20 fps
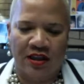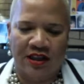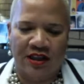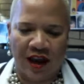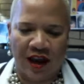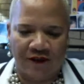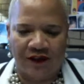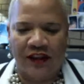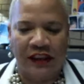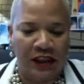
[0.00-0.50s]

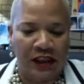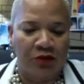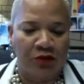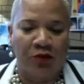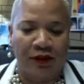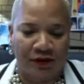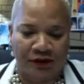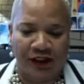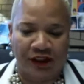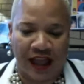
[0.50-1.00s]
definitely
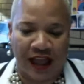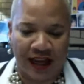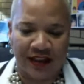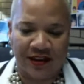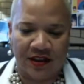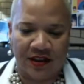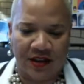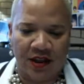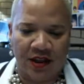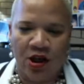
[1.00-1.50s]

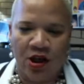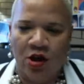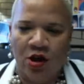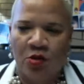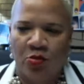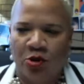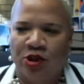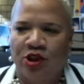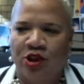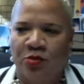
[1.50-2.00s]
reflect
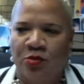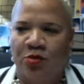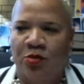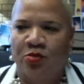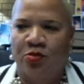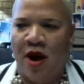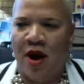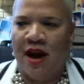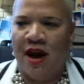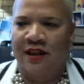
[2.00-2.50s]
principal
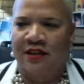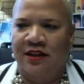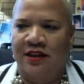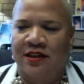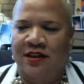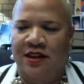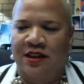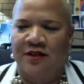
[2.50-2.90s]
practice.